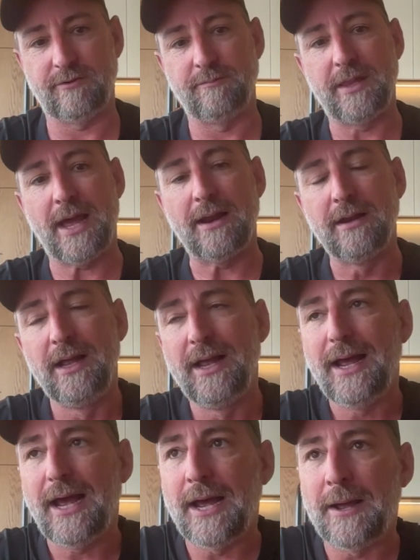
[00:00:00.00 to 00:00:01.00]
from that.
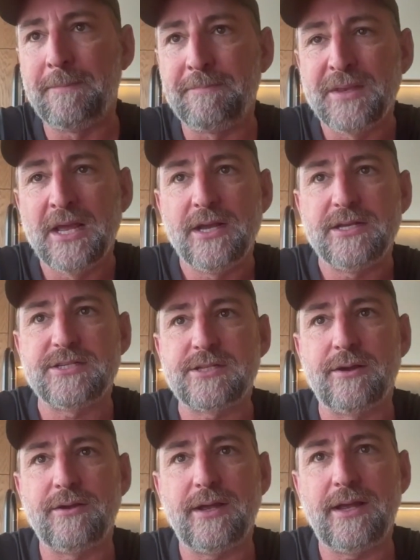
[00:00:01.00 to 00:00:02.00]

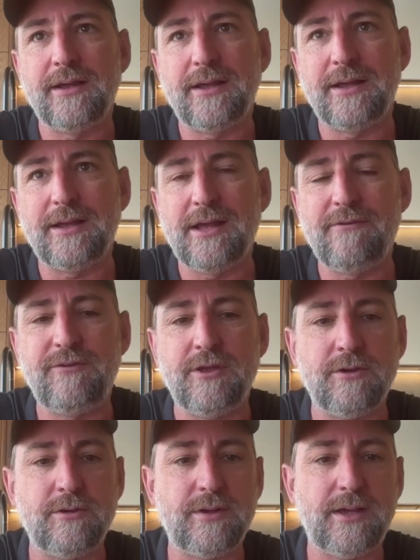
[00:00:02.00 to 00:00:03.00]
So if
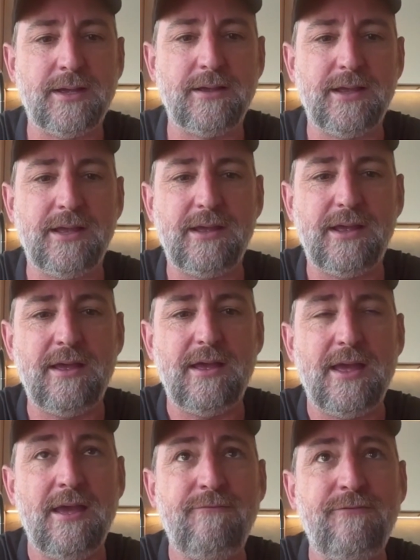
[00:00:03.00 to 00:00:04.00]

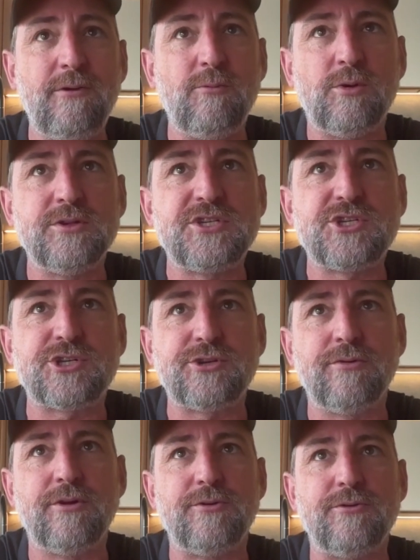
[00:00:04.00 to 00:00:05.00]
it was
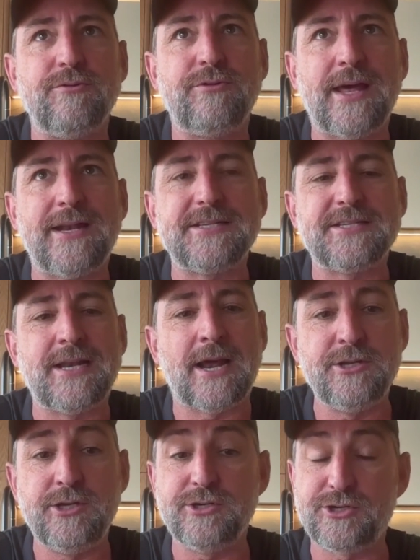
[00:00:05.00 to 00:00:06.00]
true that it's an
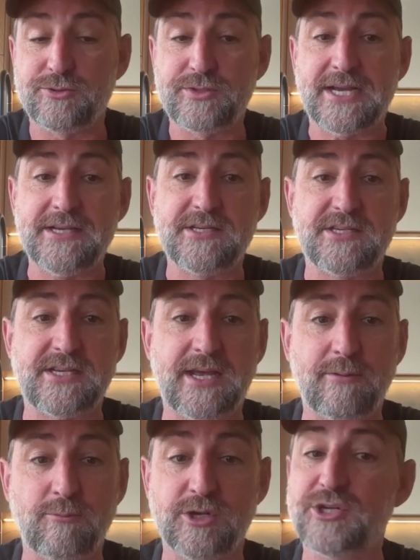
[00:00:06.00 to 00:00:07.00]
unusual data
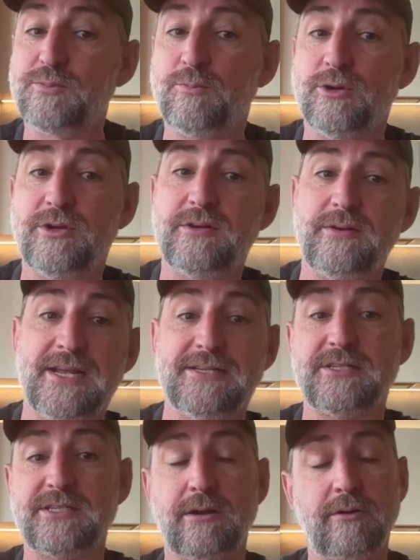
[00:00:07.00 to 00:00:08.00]
set which would
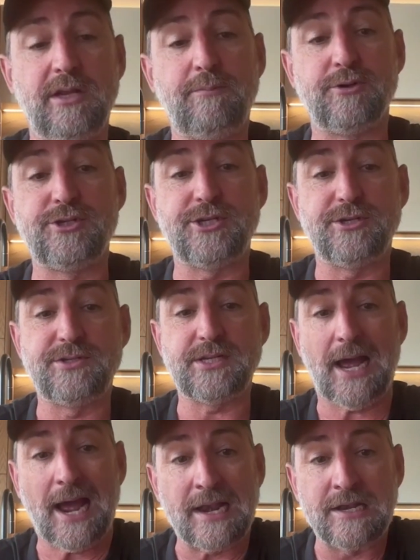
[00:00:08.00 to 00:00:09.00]
necessarily produce
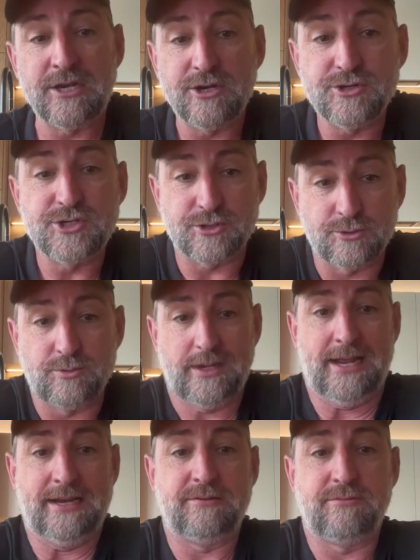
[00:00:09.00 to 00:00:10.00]
unusual
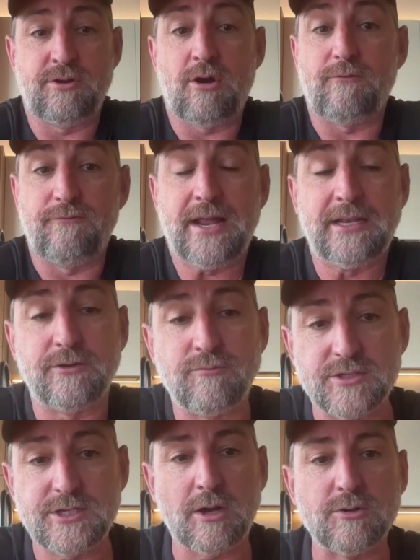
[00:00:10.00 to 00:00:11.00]
and not valid
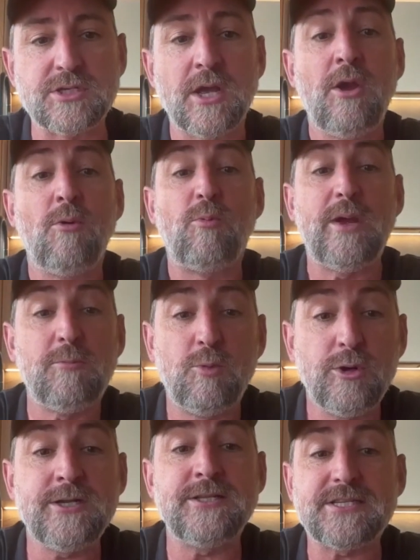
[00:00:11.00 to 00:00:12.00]
results, we
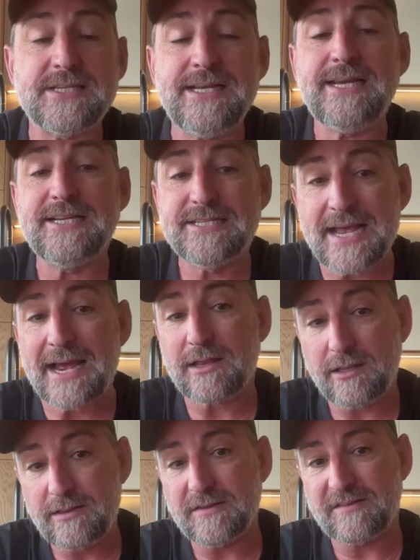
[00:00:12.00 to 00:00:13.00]
wouldn't see
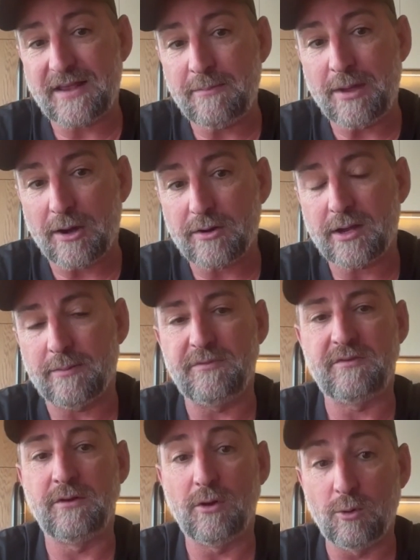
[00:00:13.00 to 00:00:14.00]
exactly the same
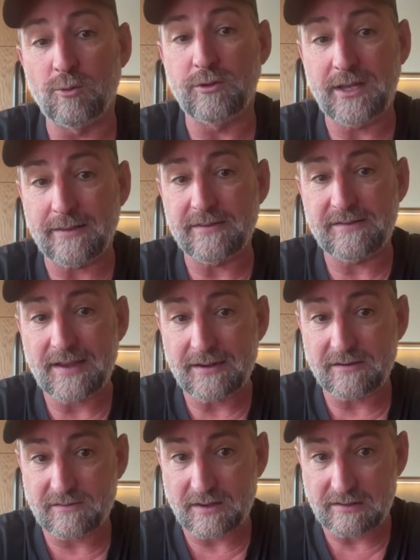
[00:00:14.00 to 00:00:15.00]
outcomes in all the other
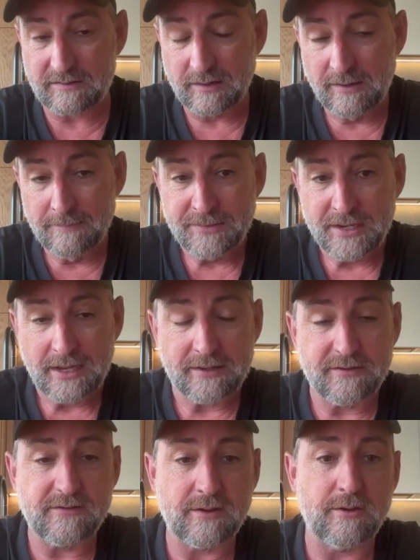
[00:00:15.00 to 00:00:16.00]
data sets.
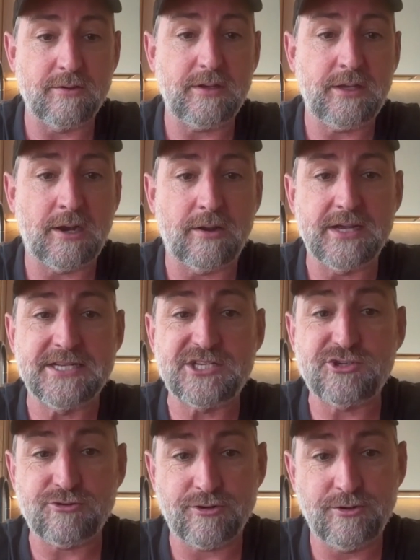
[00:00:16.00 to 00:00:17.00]
And so,
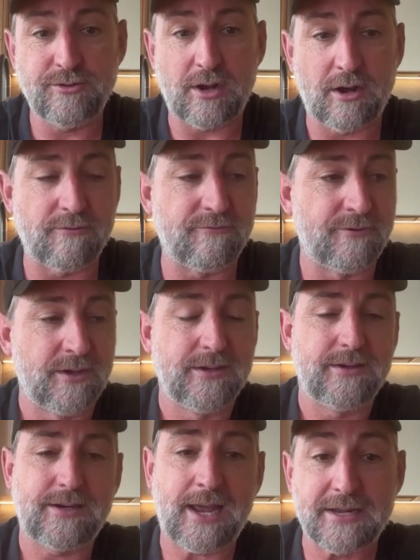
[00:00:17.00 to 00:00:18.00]
it's true of
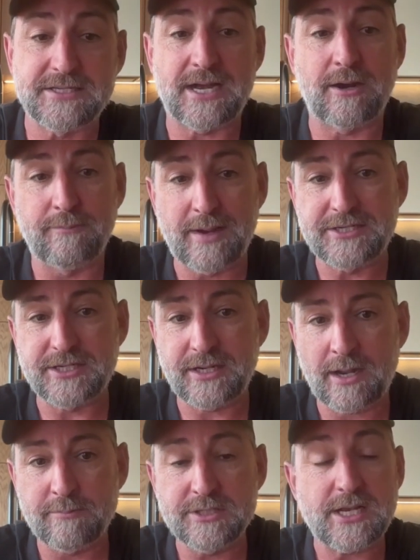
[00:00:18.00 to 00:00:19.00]
Kantar and Magic
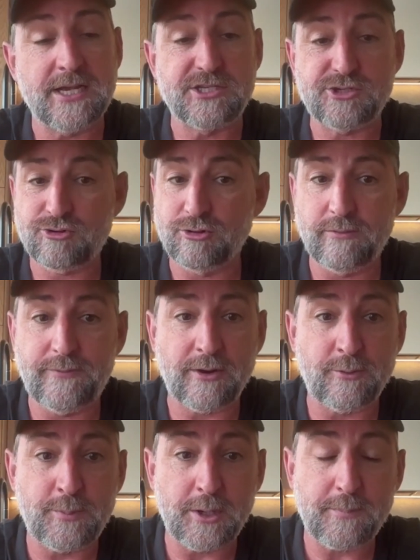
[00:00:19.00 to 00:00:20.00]
Numbers. It's true of
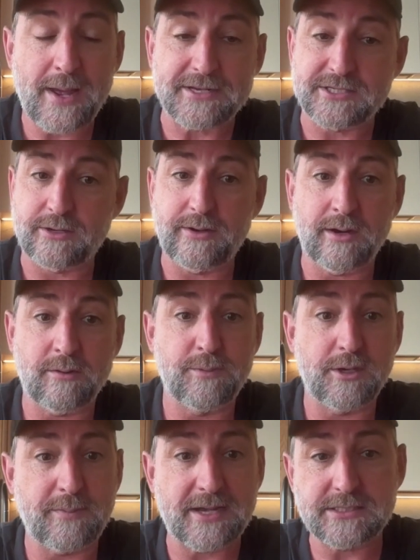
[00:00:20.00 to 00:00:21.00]
Ehrenberg Bass. So
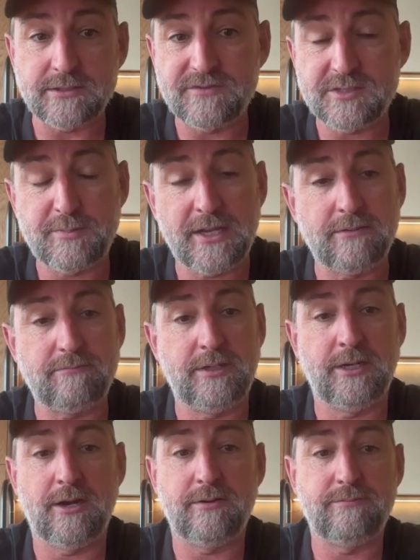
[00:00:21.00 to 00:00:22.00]
Ehrenberg Bass have spent,
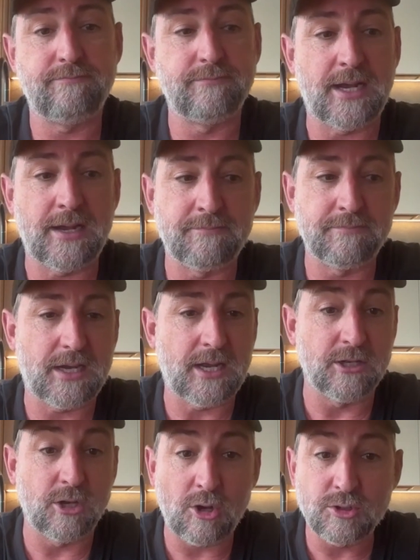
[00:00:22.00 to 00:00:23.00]
a
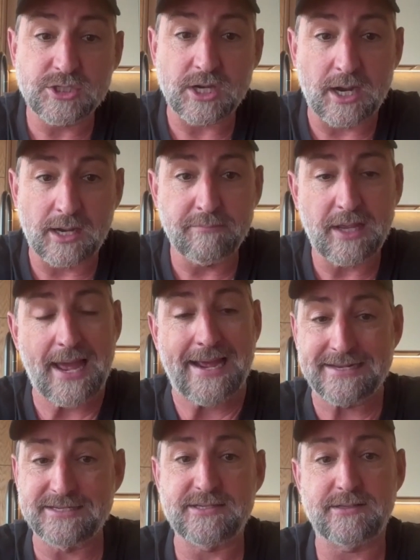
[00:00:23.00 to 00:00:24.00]
long time
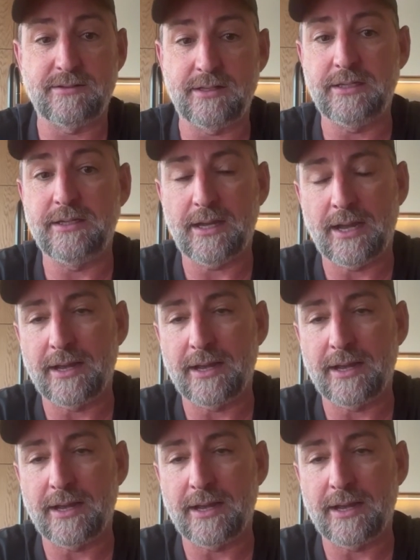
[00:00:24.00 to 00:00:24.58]
as the